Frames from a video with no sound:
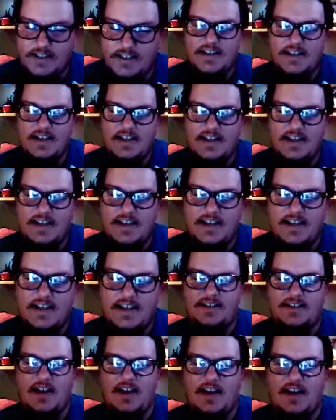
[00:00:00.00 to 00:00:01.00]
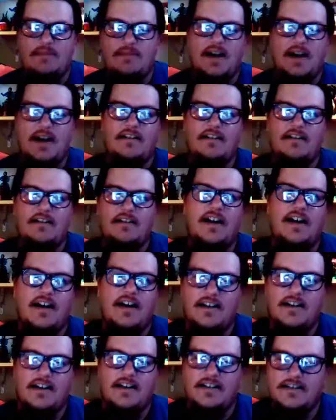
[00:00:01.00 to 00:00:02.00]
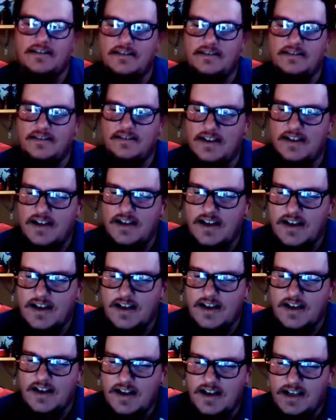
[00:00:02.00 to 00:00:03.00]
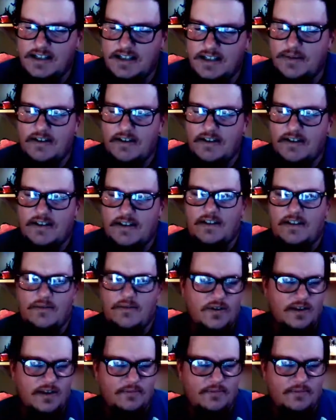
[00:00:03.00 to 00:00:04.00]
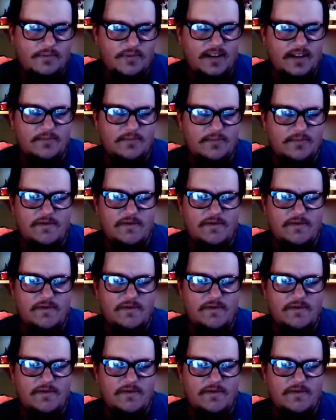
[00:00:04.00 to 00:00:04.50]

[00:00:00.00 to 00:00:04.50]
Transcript: He's definitely better than he's better than the one that played the movie.